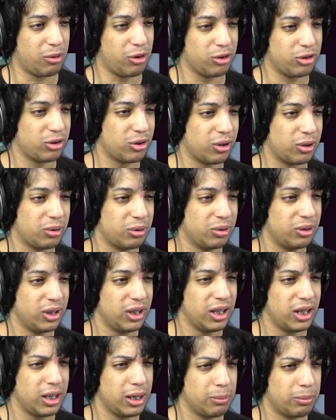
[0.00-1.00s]
Also,
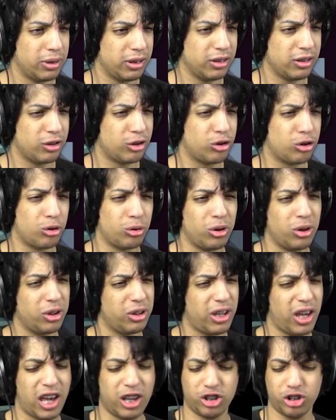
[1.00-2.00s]
play the tutorial,
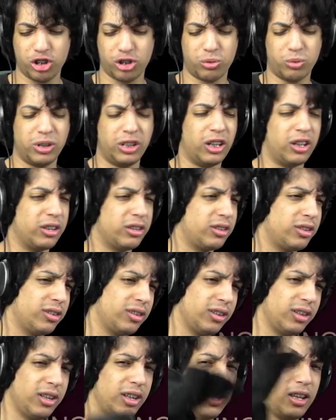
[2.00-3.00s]
yeah, sure, why not?
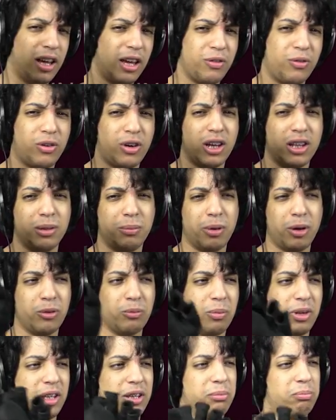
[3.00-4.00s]
I forgot about
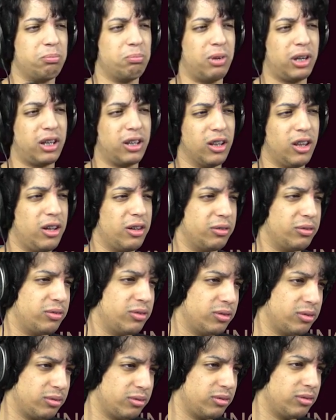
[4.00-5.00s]
my
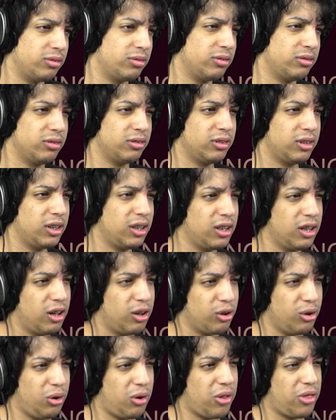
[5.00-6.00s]
glove.
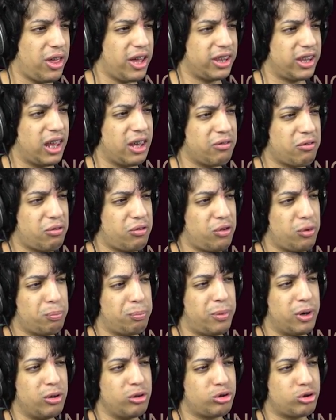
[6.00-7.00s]
Oh, look at that, you have a few
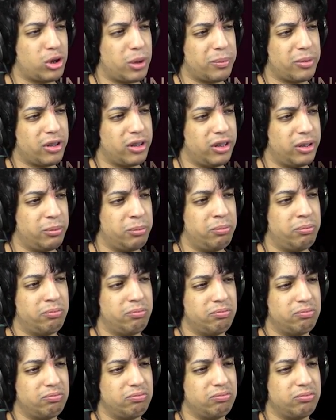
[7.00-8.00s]
bear traps on him.
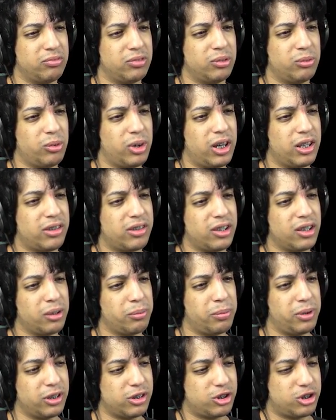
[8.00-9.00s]
What a silly
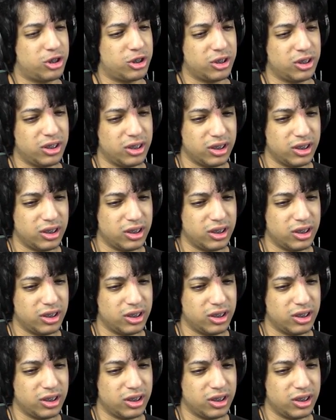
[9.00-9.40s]
bitch.